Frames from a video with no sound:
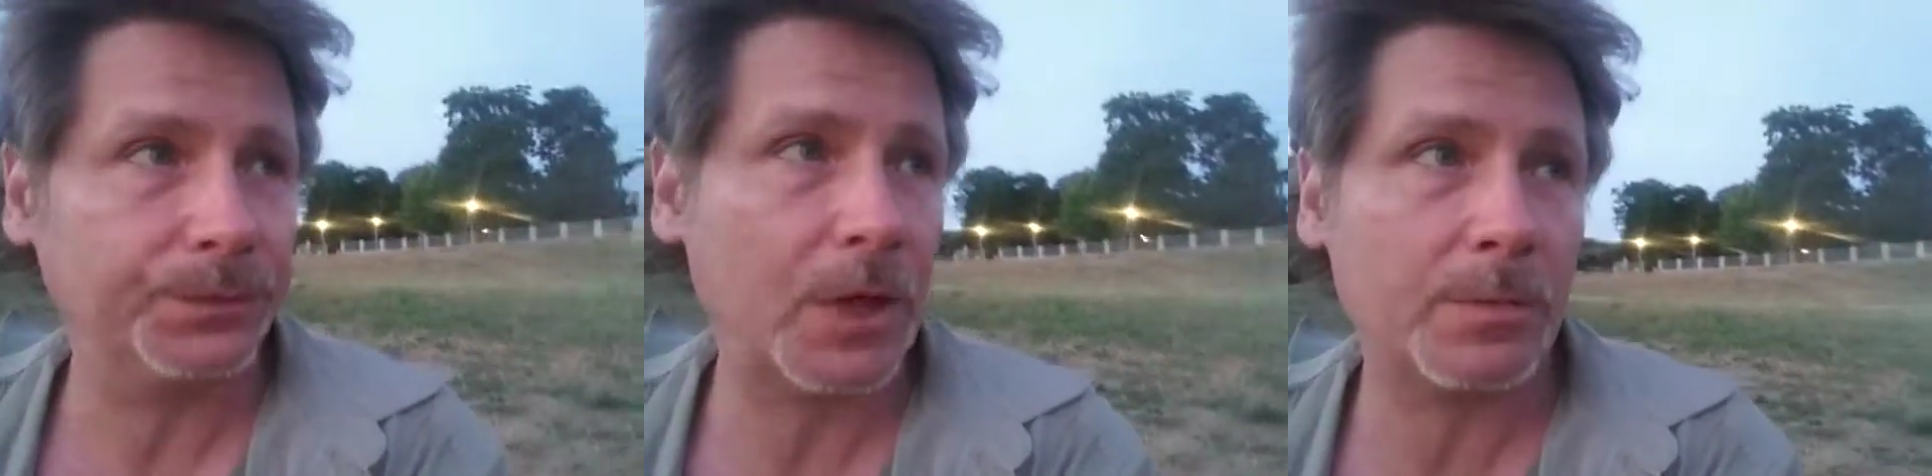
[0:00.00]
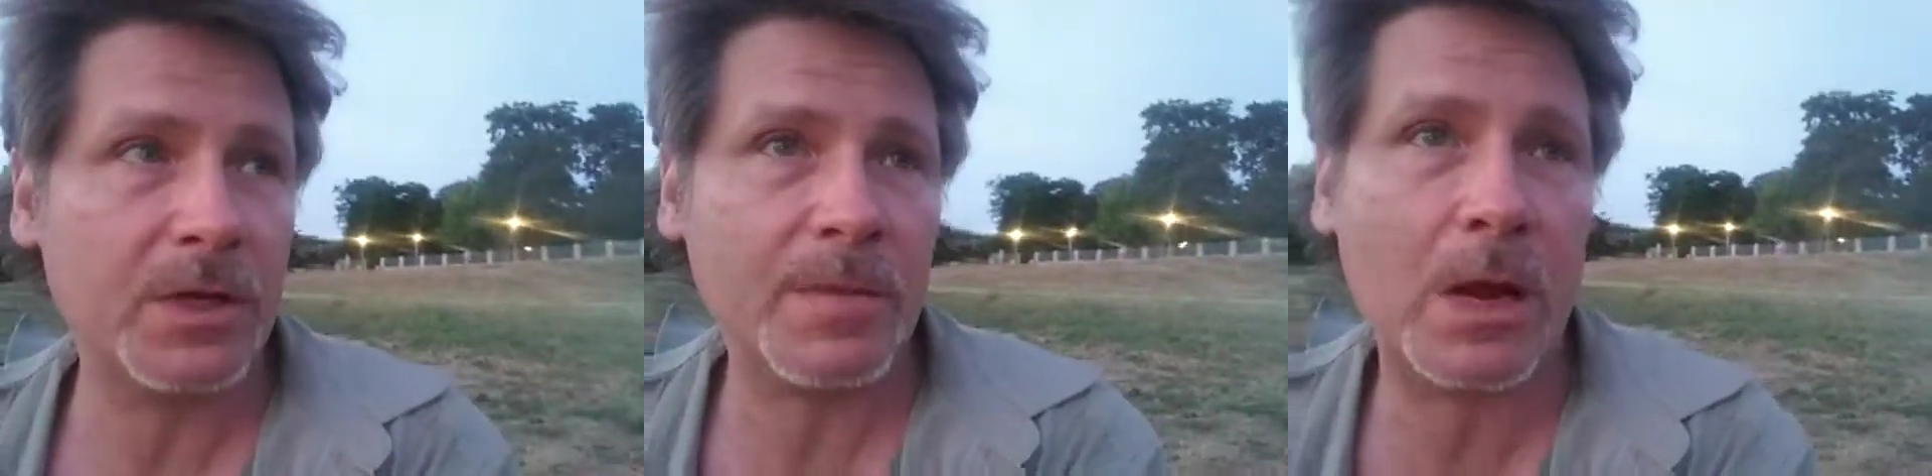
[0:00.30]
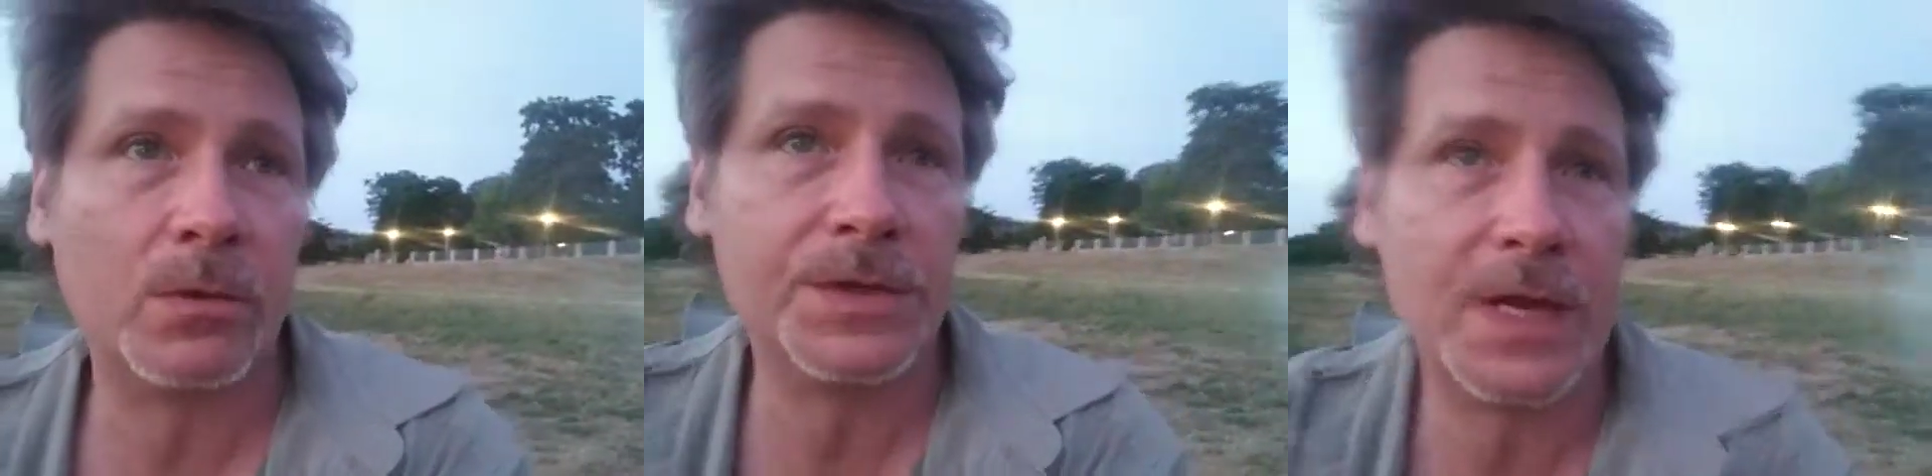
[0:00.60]
Up in the
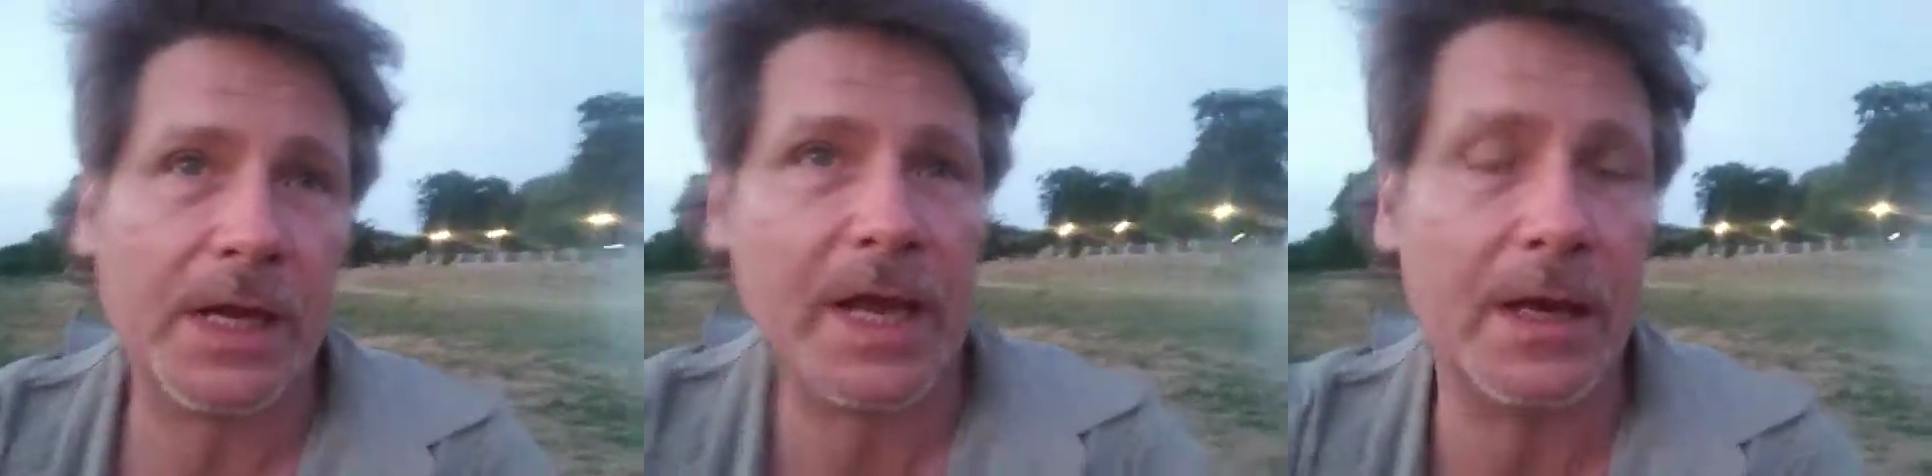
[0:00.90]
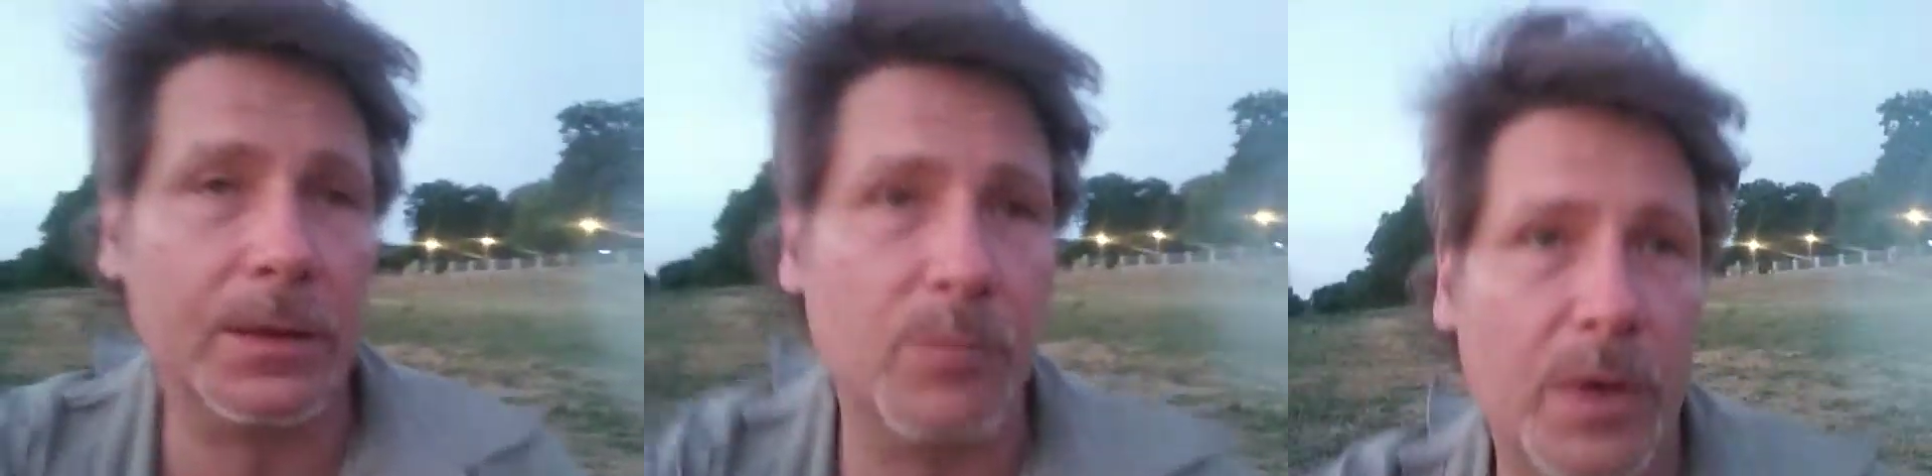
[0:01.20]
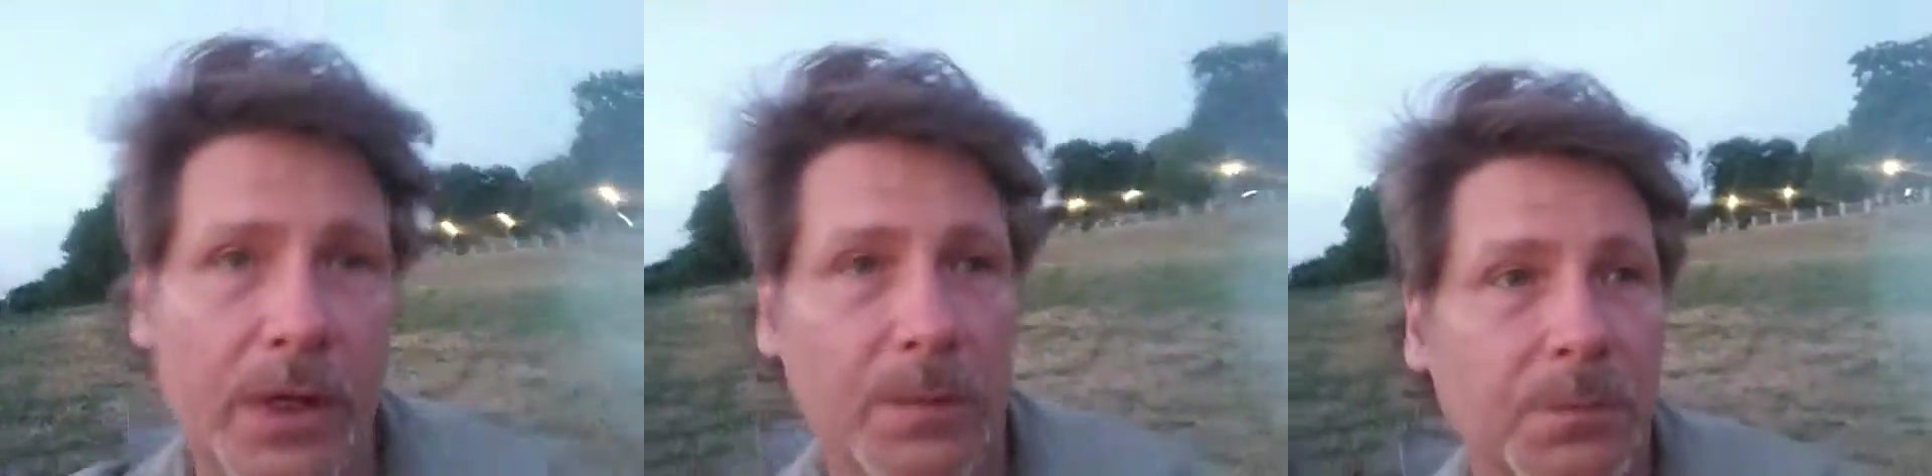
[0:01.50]
mountains, I get it,
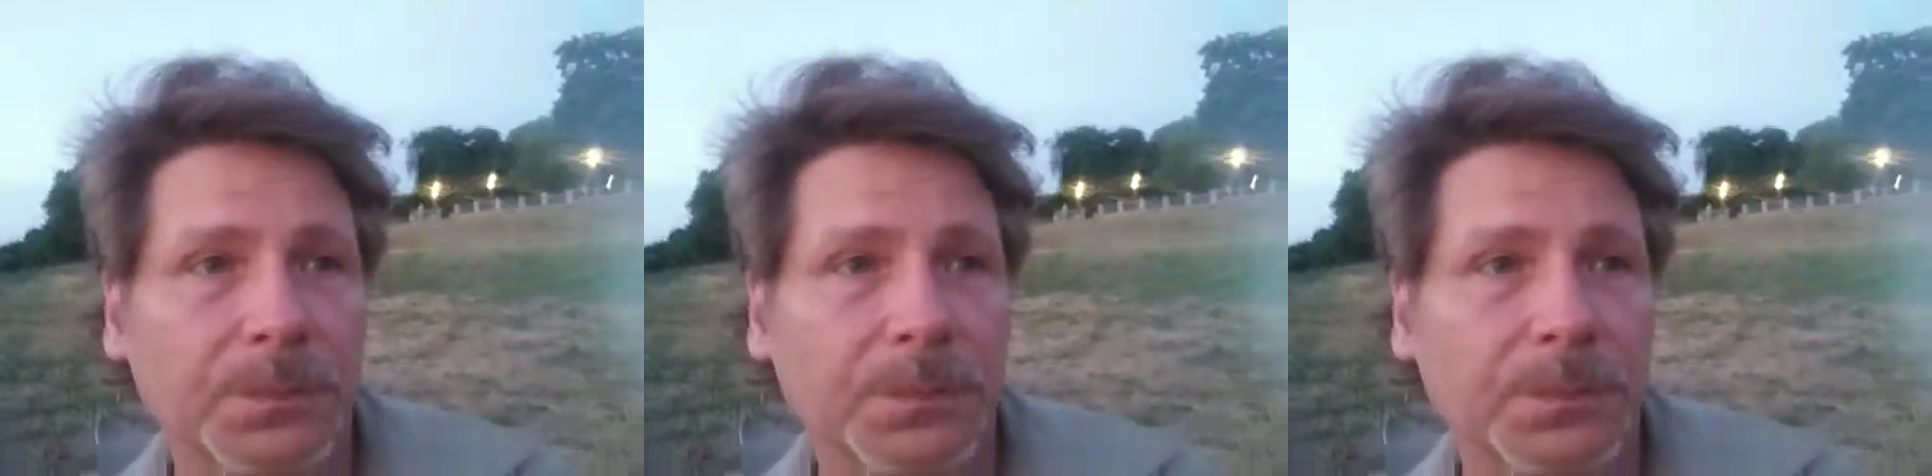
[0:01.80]
but